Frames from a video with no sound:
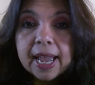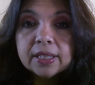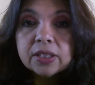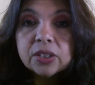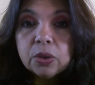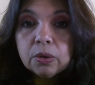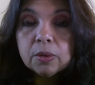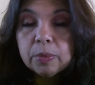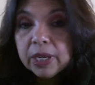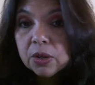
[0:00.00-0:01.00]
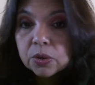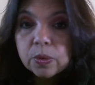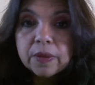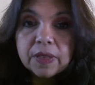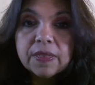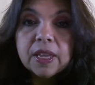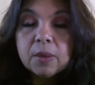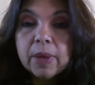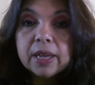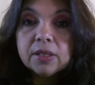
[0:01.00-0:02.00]
ask your peers what they
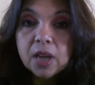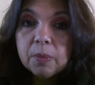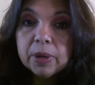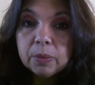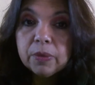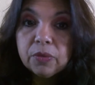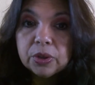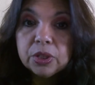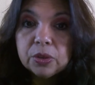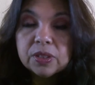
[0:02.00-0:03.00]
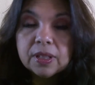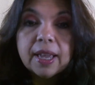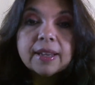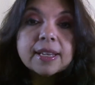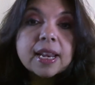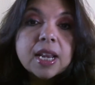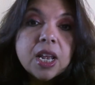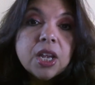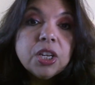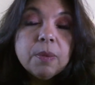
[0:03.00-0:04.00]
think about a topic before you select it.
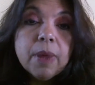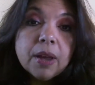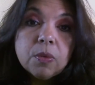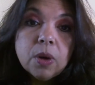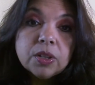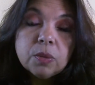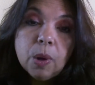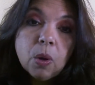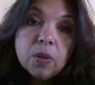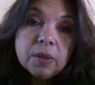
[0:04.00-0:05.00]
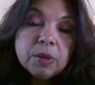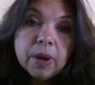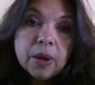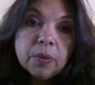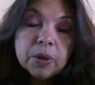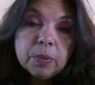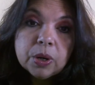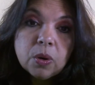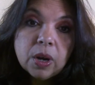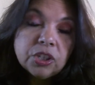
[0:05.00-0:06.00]
You might want to poll them. You might want to
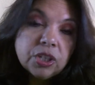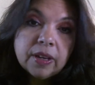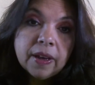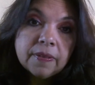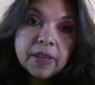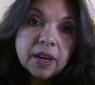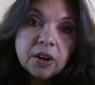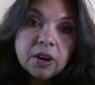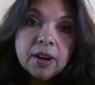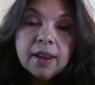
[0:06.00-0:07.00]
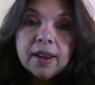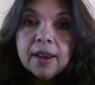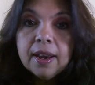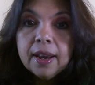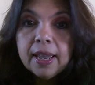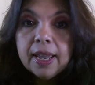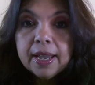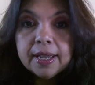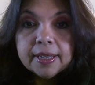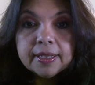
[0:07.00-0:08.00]
put a question out there
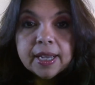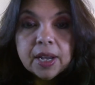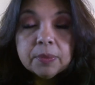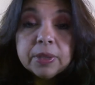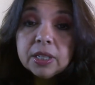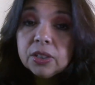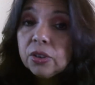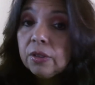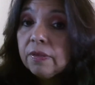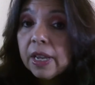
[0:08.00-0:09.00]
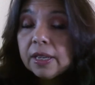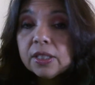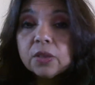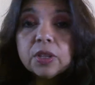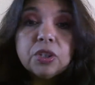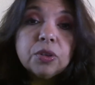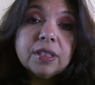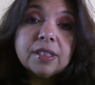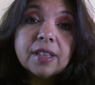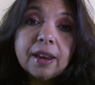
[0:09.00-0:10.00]
and um, get a survey so that you
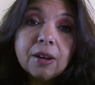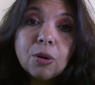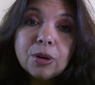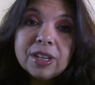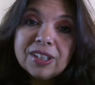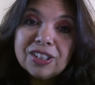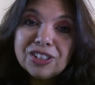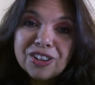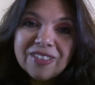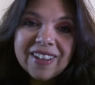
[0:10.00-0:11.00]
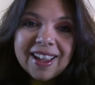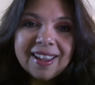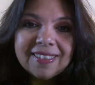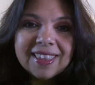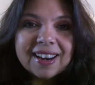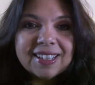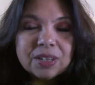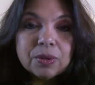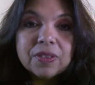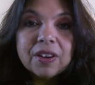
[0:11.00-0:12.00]
can say, according to the survey that I
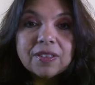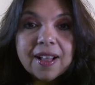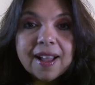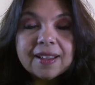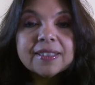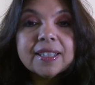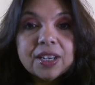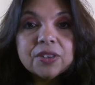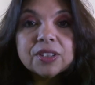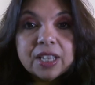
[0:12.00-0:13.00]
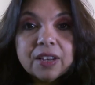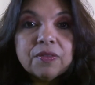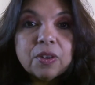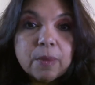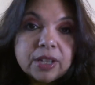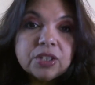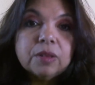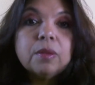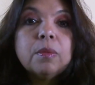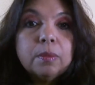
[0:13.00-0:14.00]
did with our class, here's the
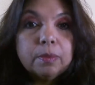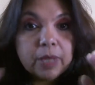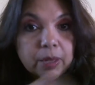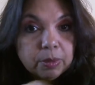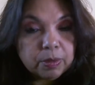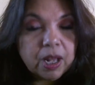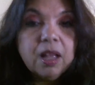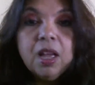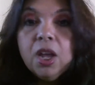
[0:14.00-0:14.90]
information, blah, blah, blah.